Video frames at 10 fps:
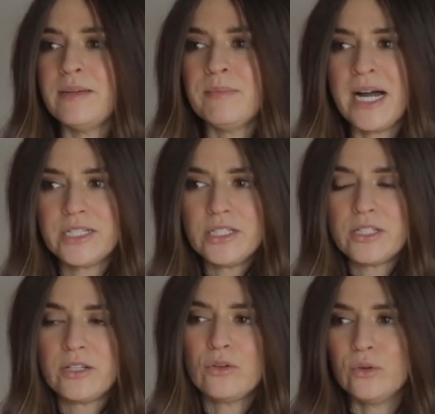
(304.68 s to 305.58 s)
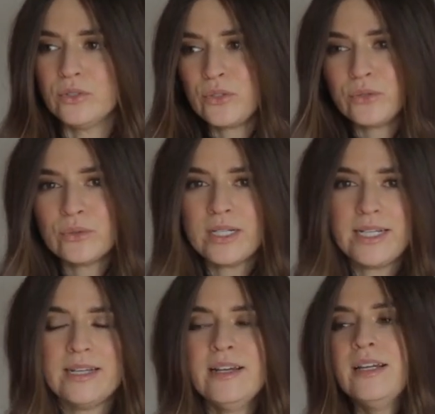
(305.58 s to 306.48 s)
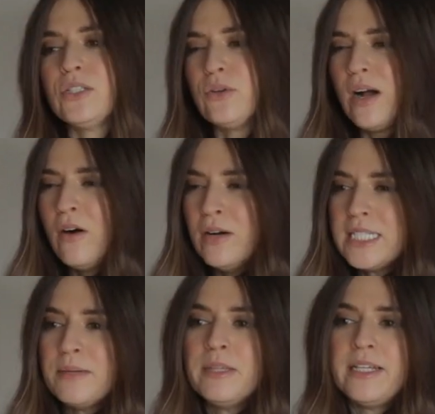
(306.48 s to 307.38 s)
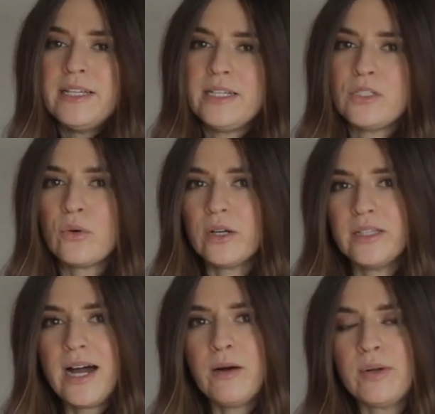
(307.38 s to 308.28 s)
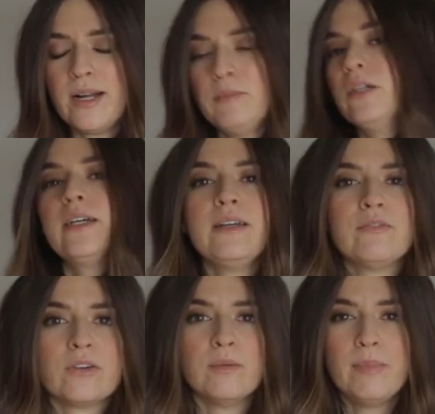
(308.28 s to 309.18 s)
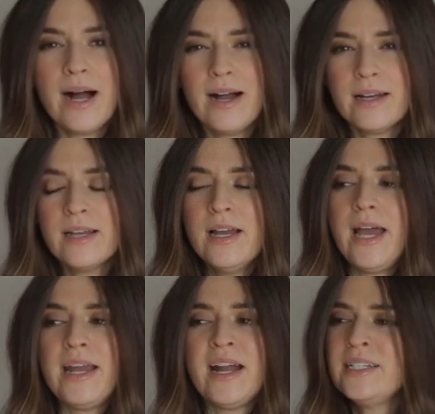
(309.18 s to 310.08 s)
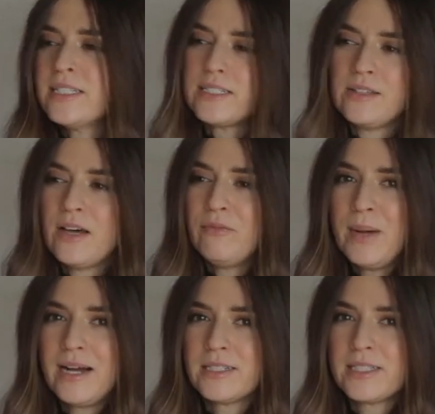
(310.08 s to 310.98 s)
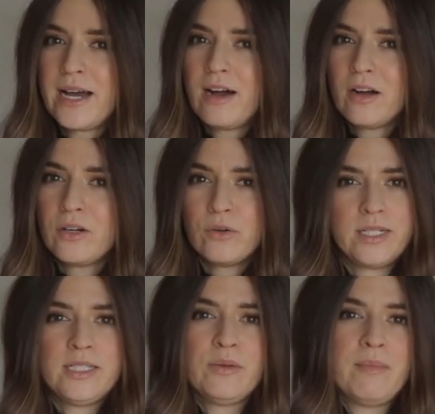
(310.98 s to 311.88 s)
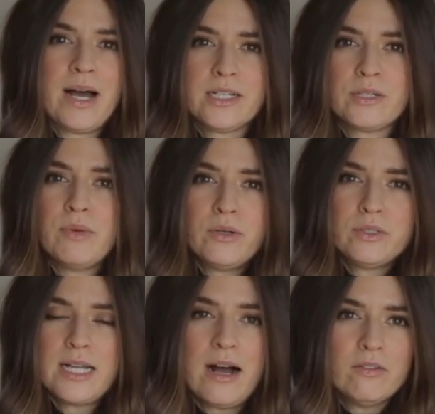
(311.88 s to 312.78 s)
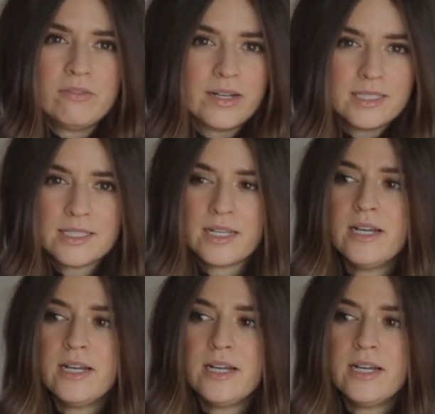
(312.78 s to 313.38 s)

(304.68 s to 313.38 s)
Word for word: it matches the gold jewelry. So I always am thinking toward that when I'm looking for a bag. And I just love bags that are going to match most outfits.